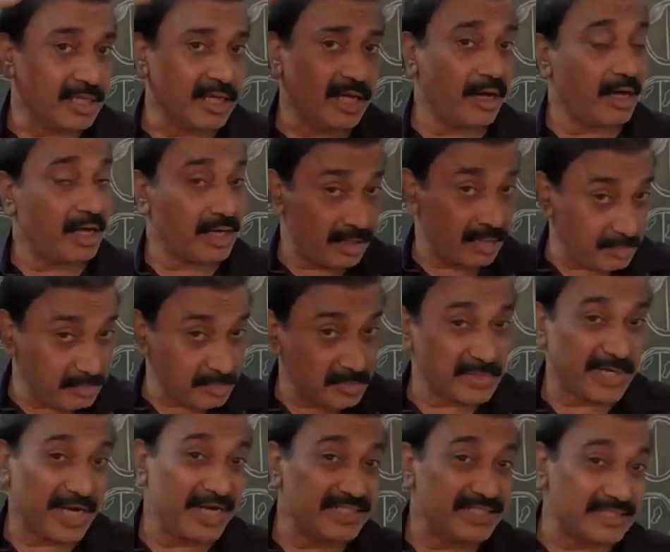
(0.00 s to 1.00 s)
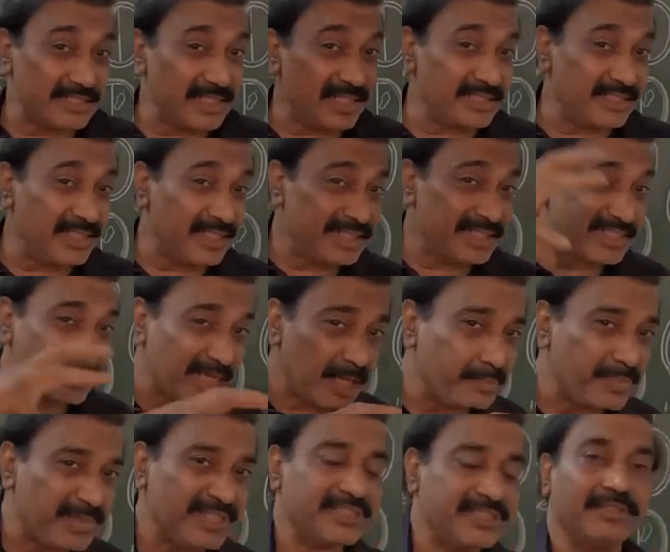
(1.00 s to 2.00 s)
or right side there is
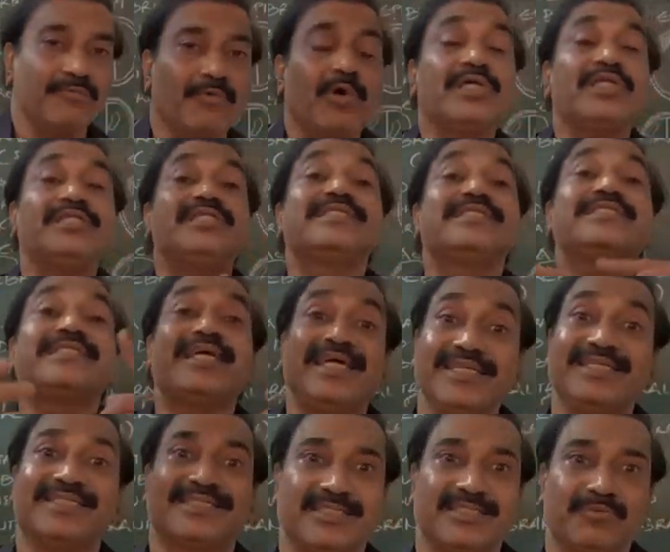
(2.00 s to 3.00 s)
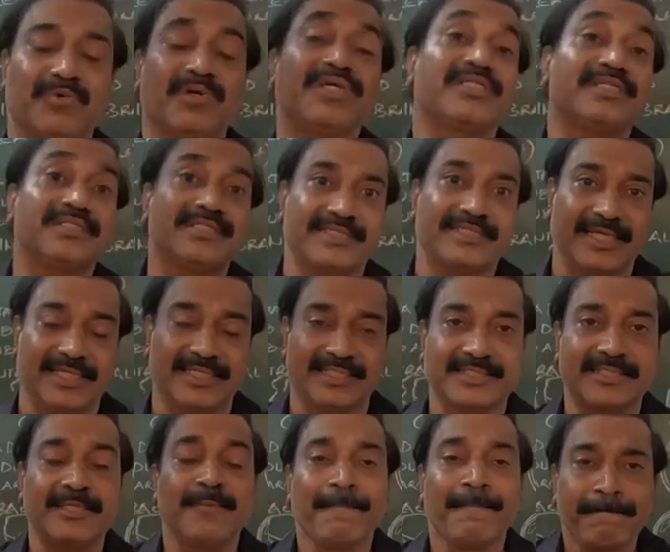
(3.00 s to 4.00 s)
compression. What are the signs?
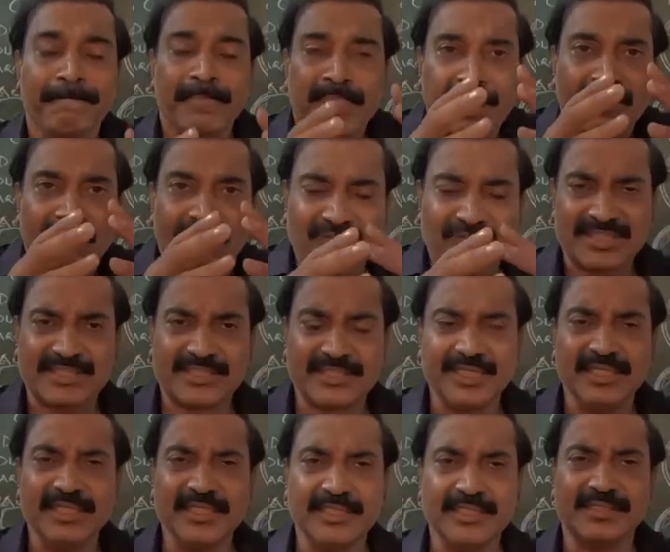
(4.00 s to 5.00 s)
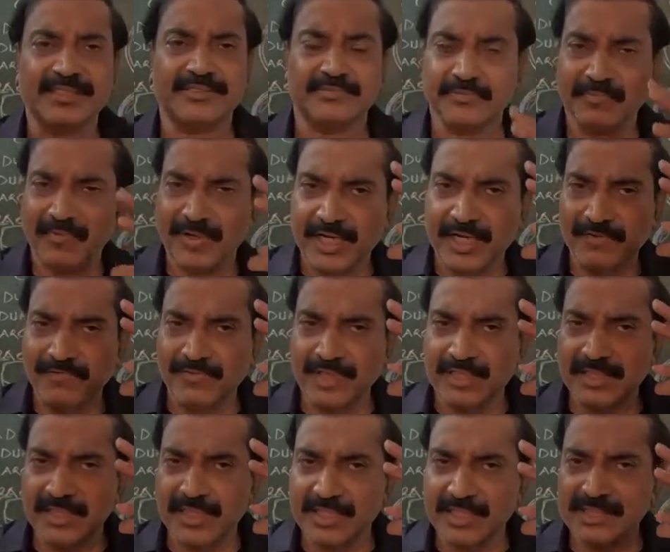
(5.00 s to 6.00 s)
First thing is, whenever
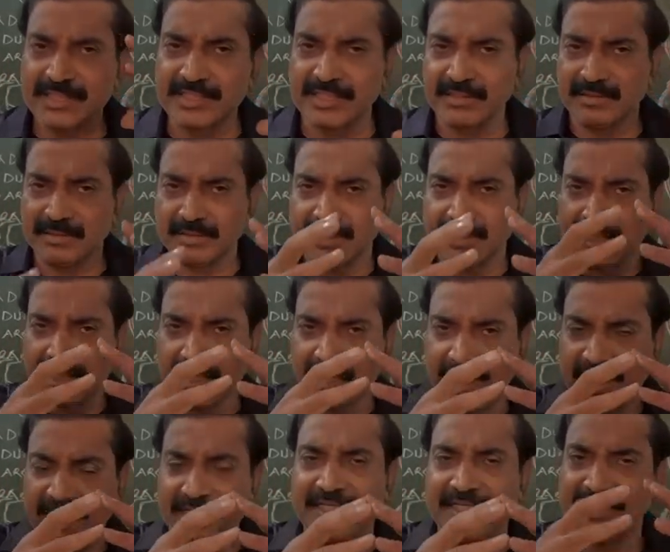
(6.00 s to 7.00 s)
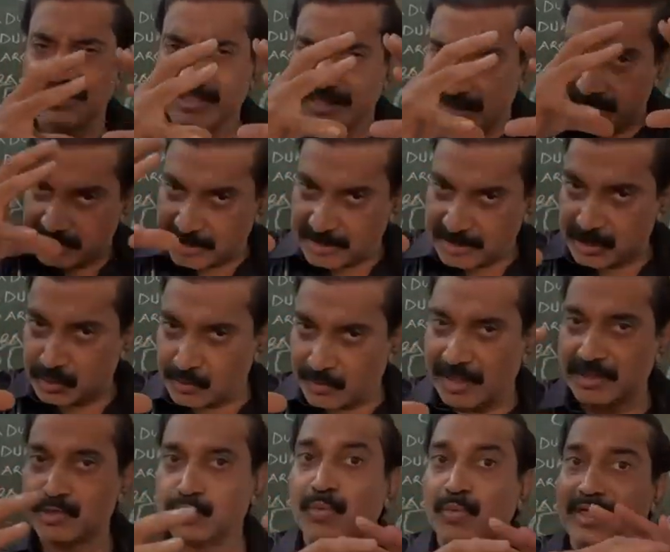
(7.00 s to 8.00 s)
there is, the head is
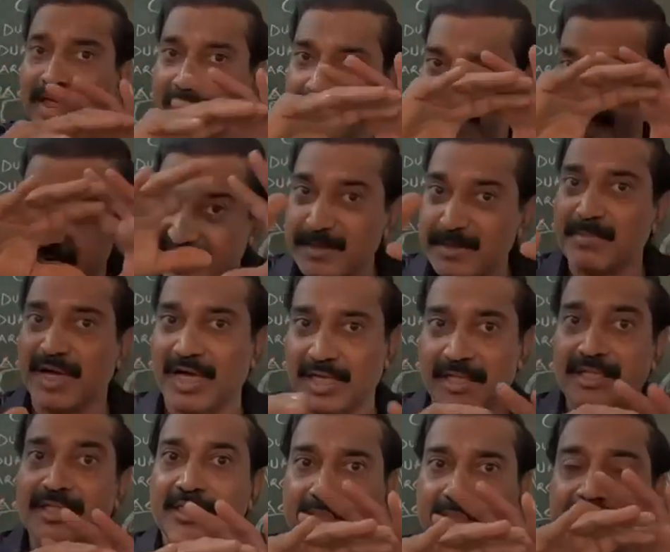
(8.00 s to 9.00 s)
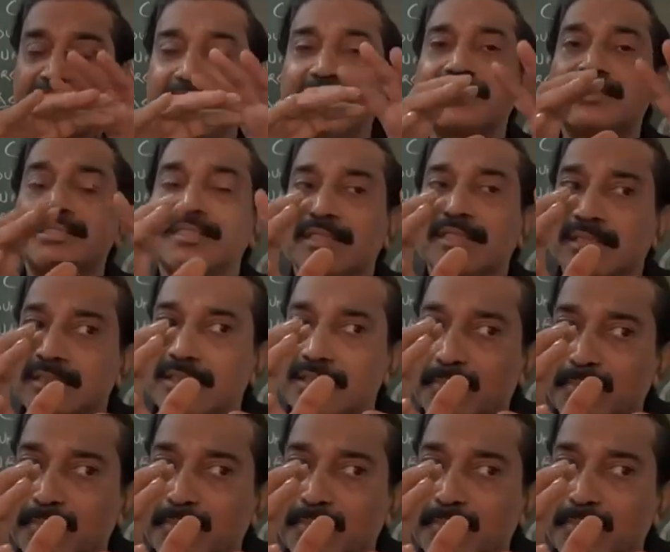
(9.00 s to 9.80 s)
swollen, edema, that is, the